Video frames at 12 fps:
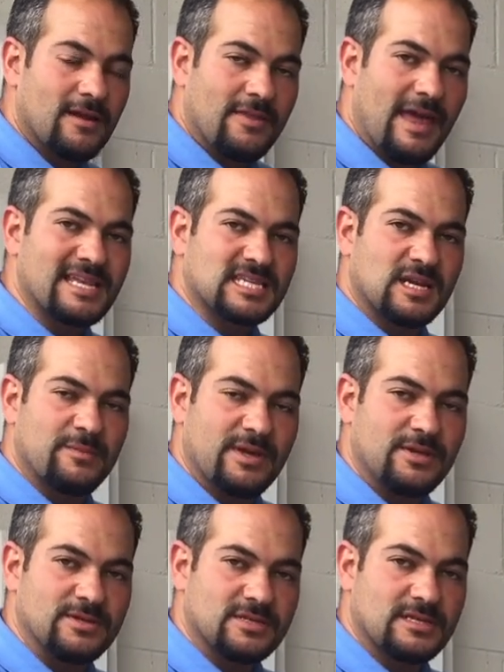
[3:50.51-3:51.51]
That's going to
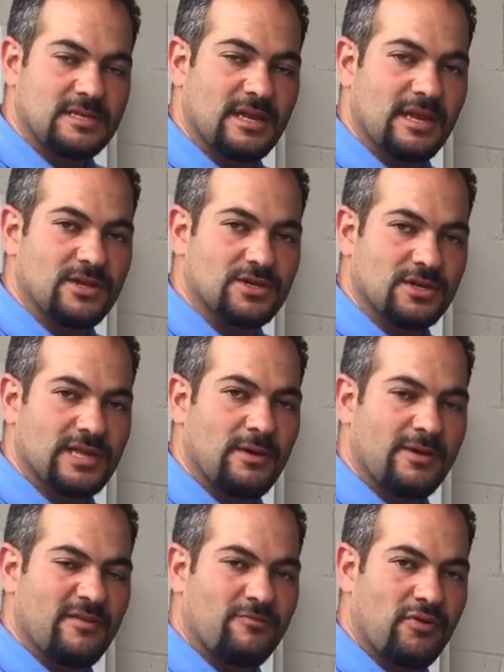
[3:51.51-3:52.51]
be used to ensure that
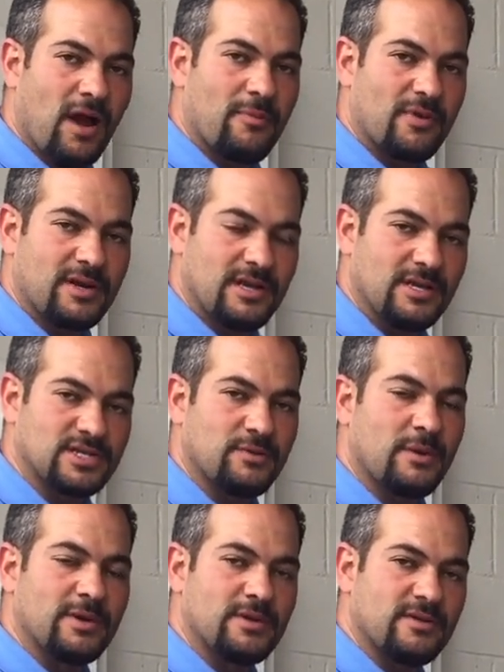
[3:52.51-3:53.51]
we have proper adhesion
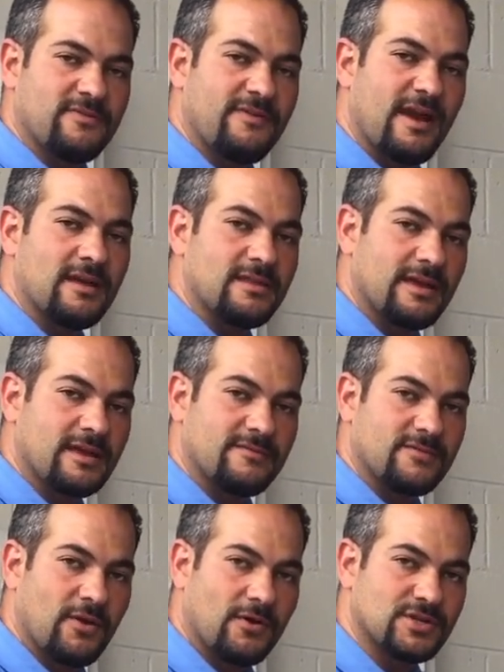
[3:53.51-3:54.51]
when we do the final layer
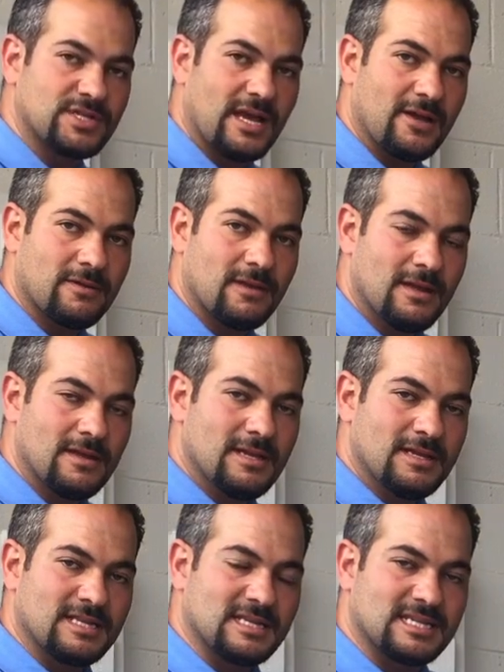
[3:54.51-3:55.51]
of torch down.
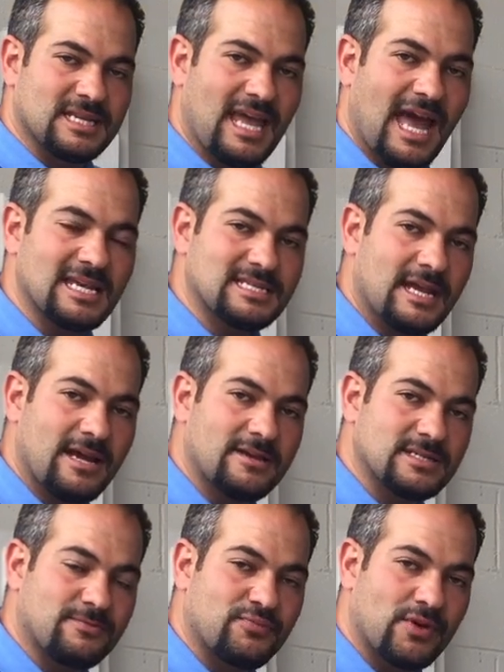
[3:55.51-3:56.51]
Since the cast iron
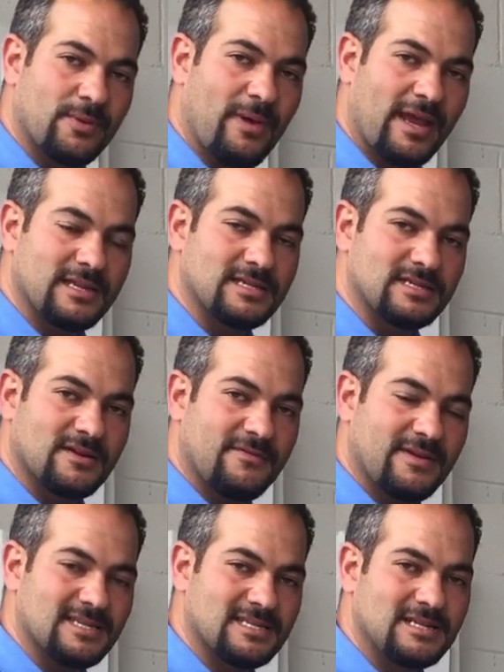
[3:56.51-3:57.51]
is a pre-painted
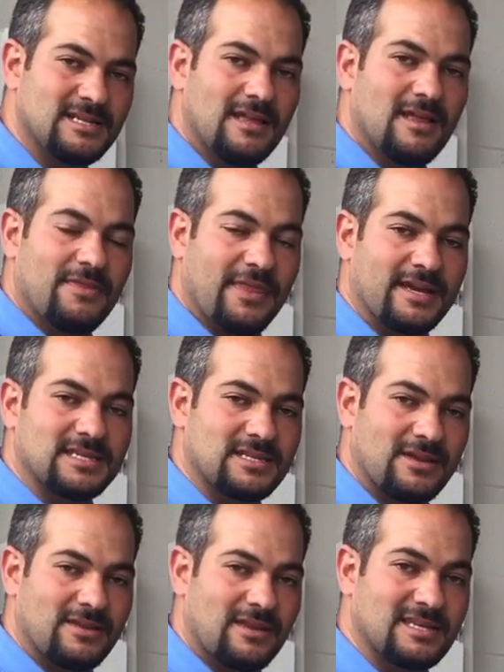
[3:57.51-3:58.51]
surface, things
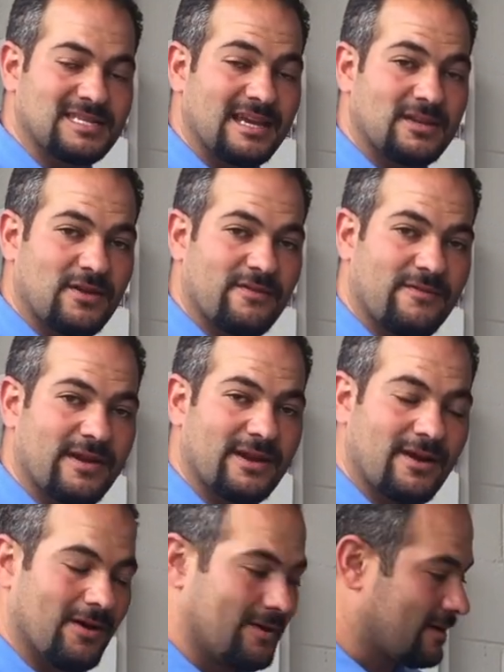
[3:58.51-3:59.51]
to stick to it very
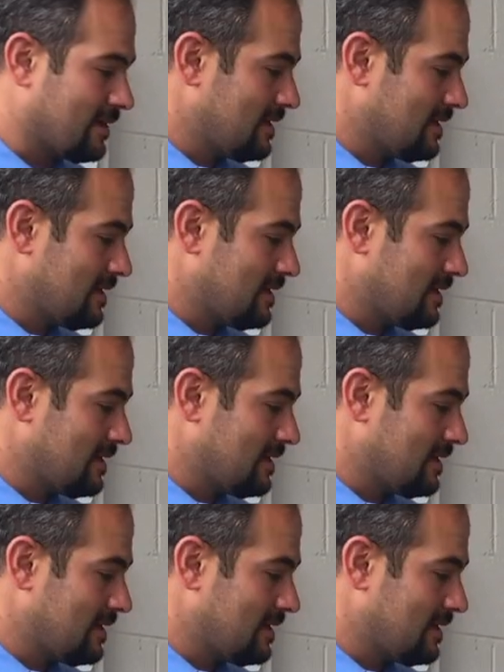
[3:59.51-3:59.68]
hard.